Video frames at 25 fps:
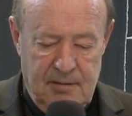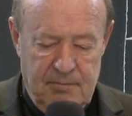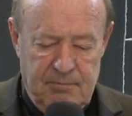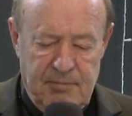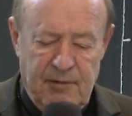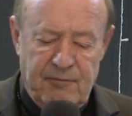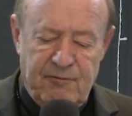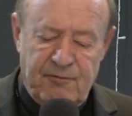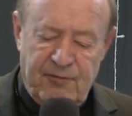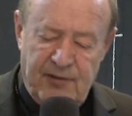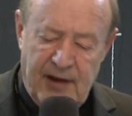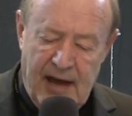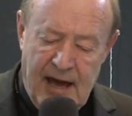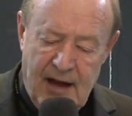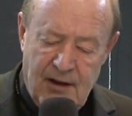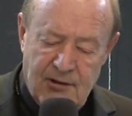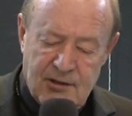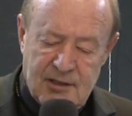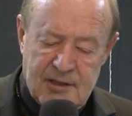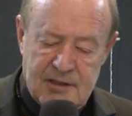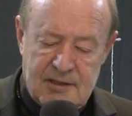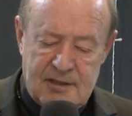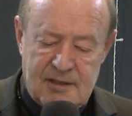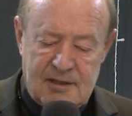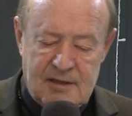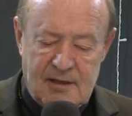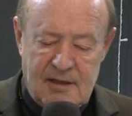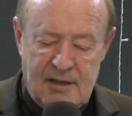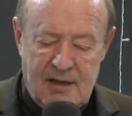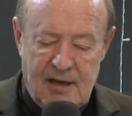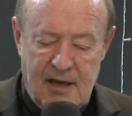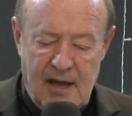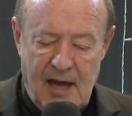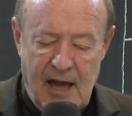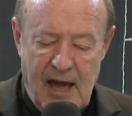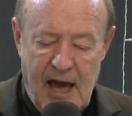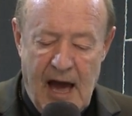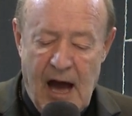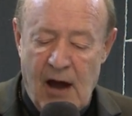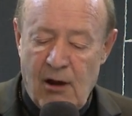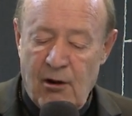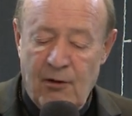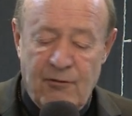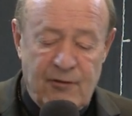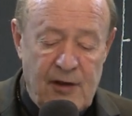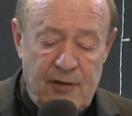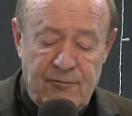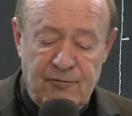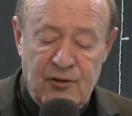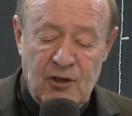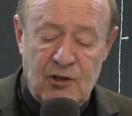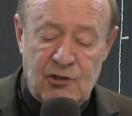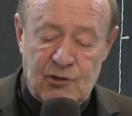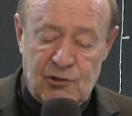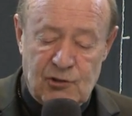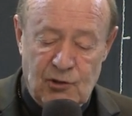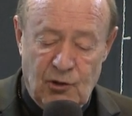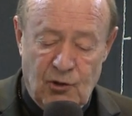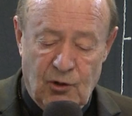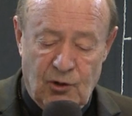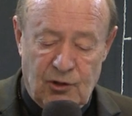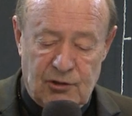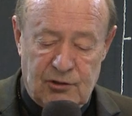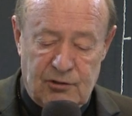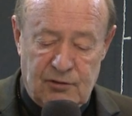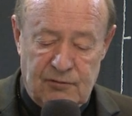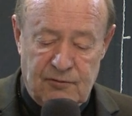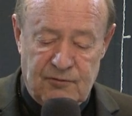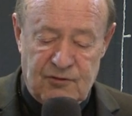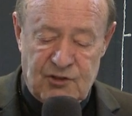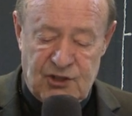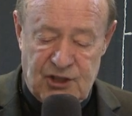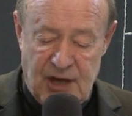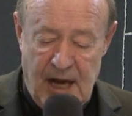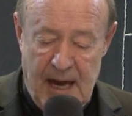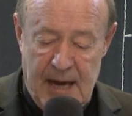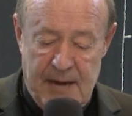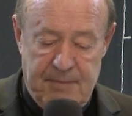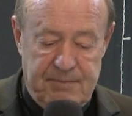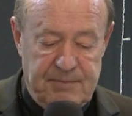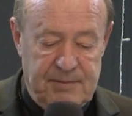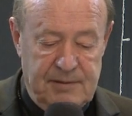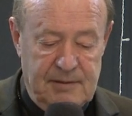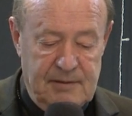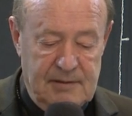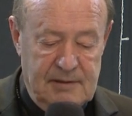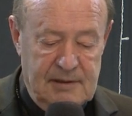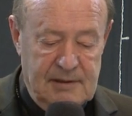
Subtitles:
But flowers are of every sort of shape,